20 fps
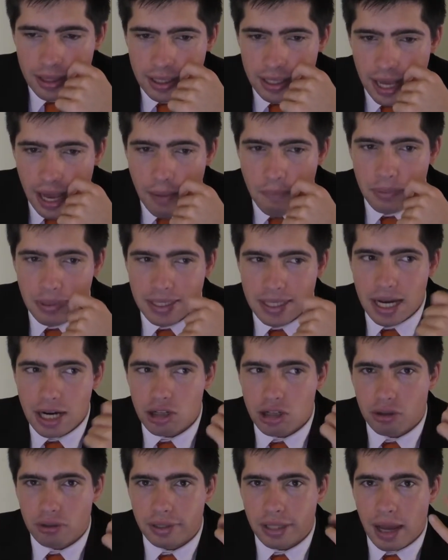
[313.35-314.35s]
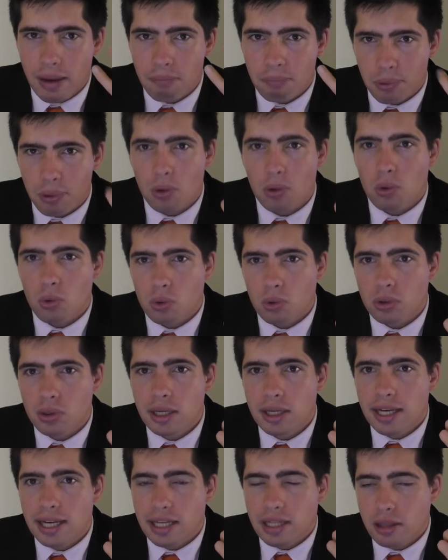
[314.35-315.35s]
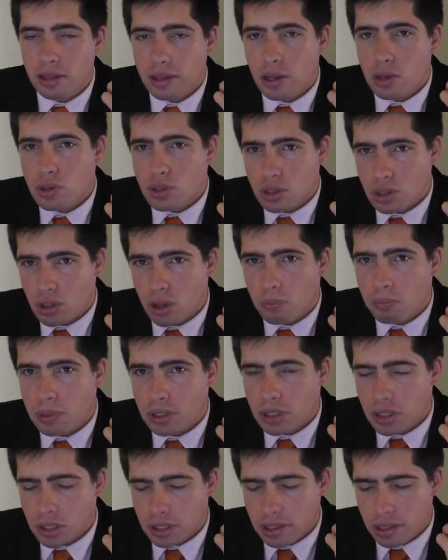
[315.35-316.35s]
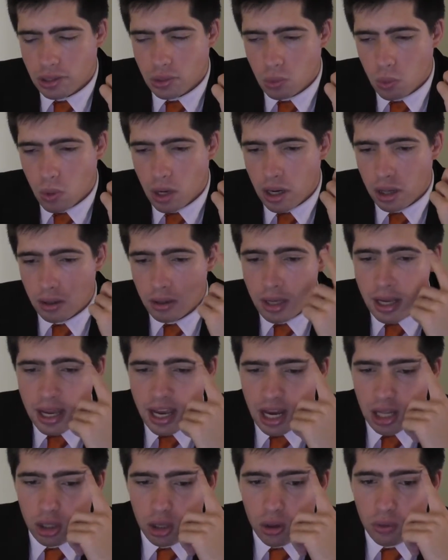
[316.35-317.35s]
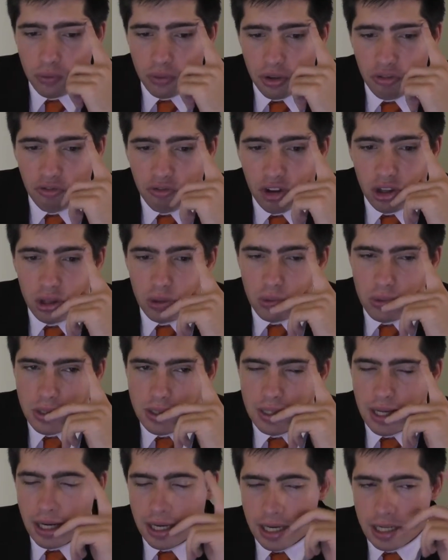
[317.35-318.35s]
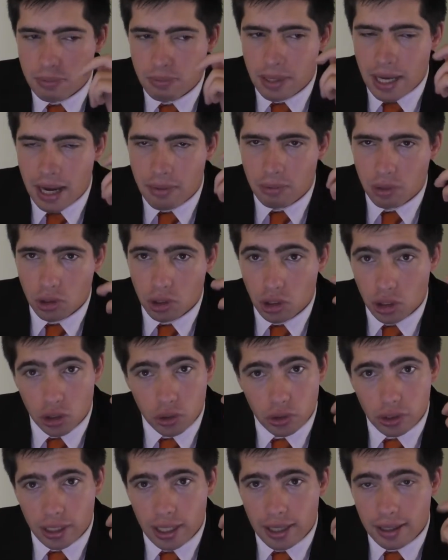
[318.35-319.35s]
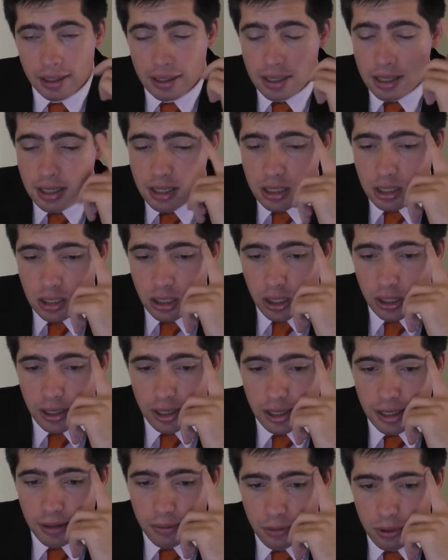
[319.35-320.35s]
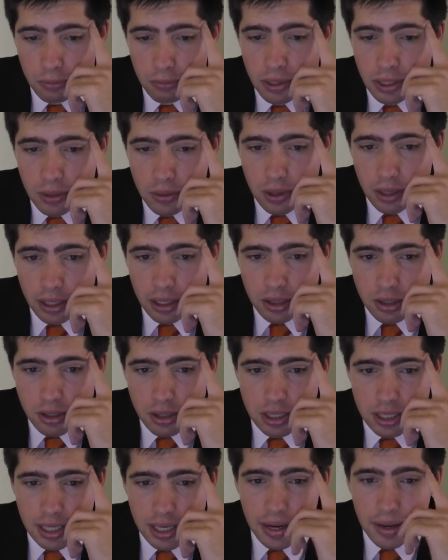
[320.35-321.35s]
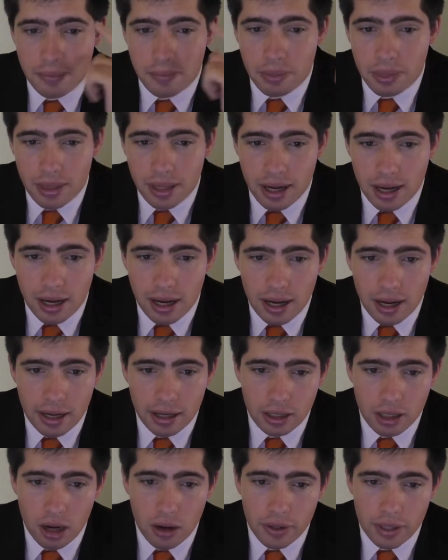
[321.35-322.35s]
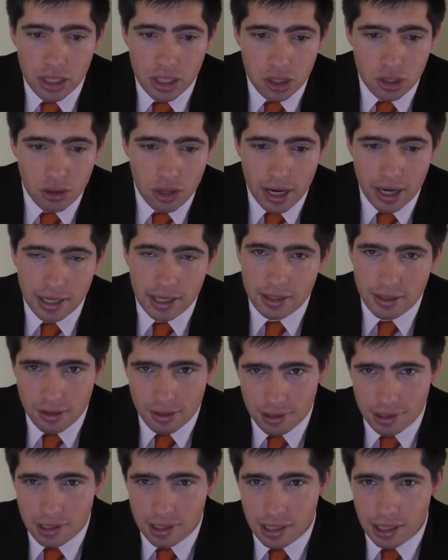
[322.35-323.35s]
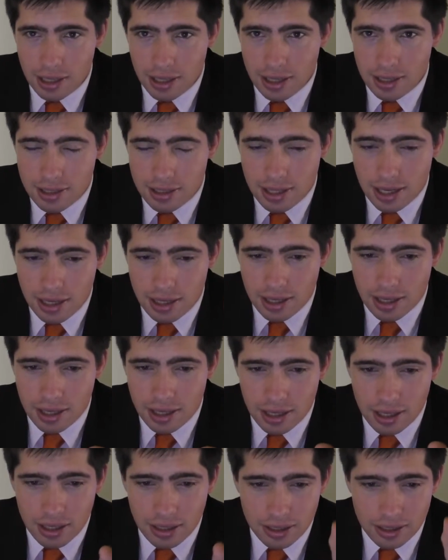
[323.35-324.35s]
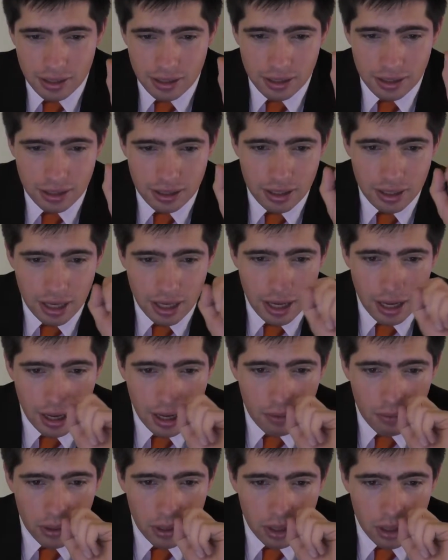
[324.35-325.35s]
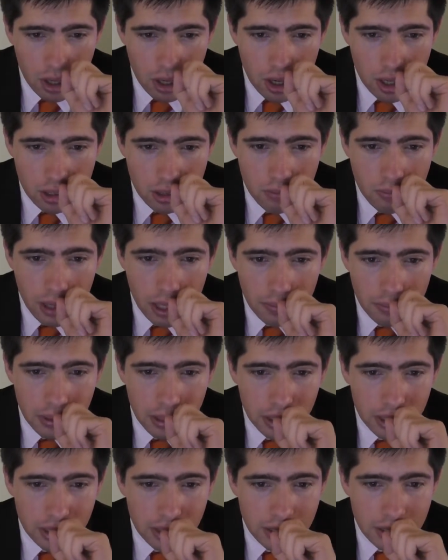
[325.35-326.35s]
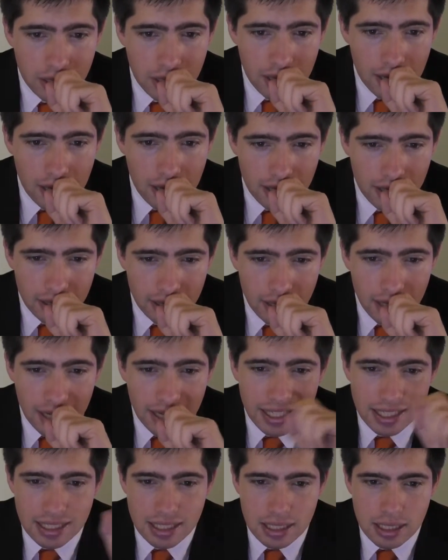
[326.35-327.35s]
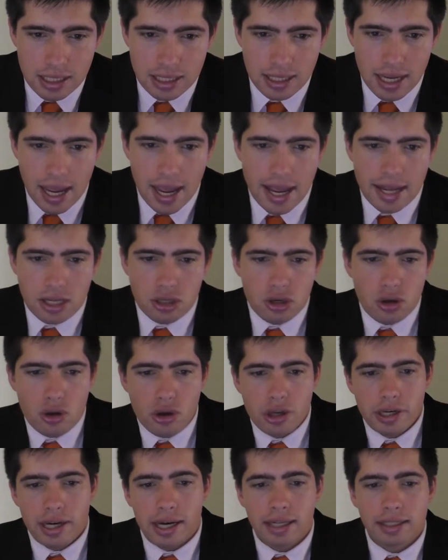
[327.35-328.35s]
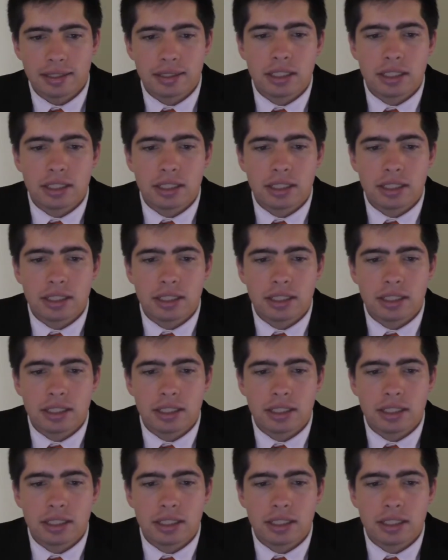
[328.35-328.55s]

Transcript: get possession of that ball in those stoppages as well, along with the followers. They need to be able to do that, so it will be quite interesting. And going straight into the centre, and we got Macmillan and Cunnington and Turner.